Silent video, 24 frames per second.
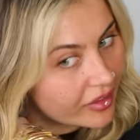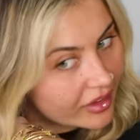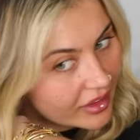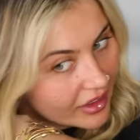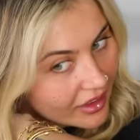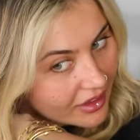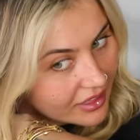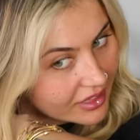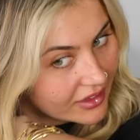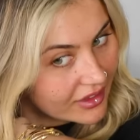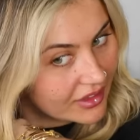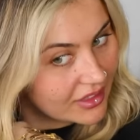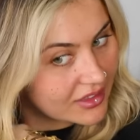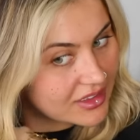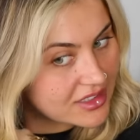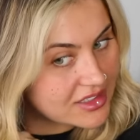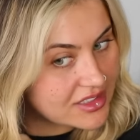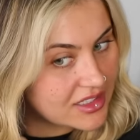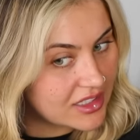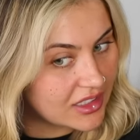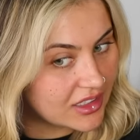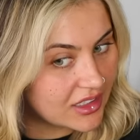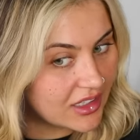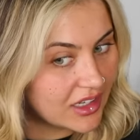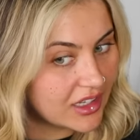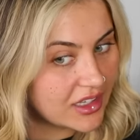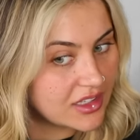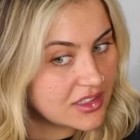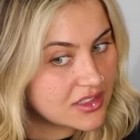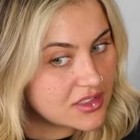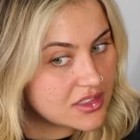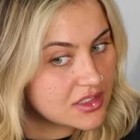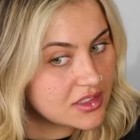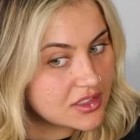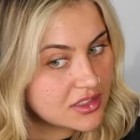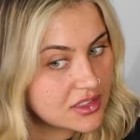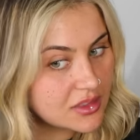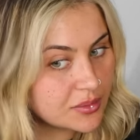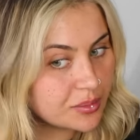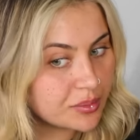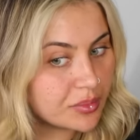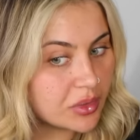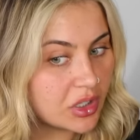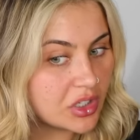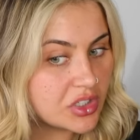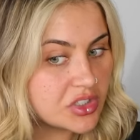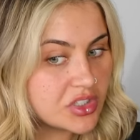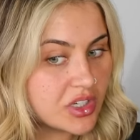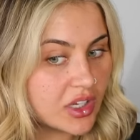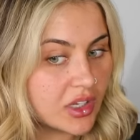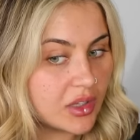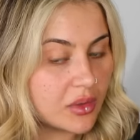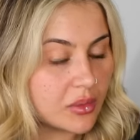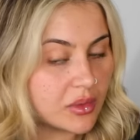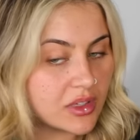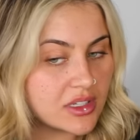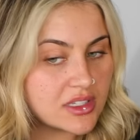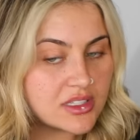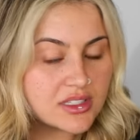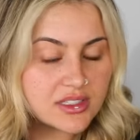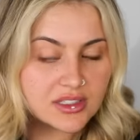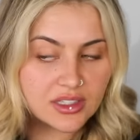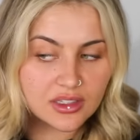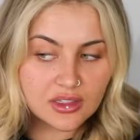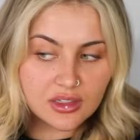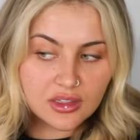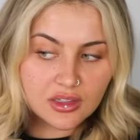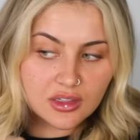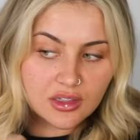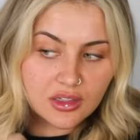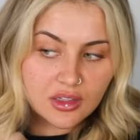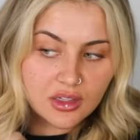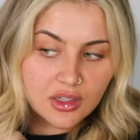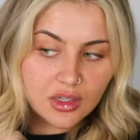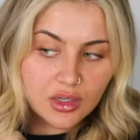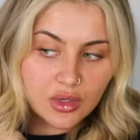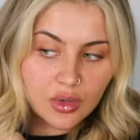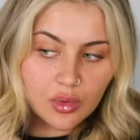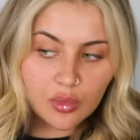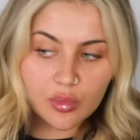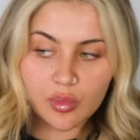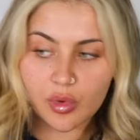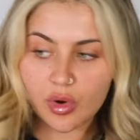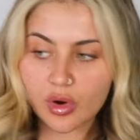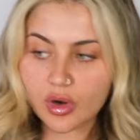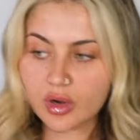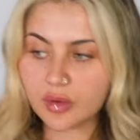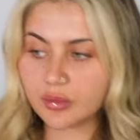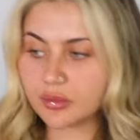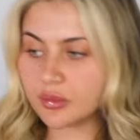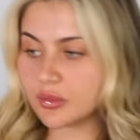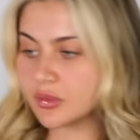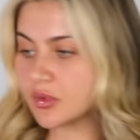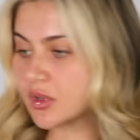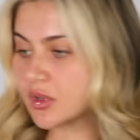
And I think the secret is to brush it out when it's still warm.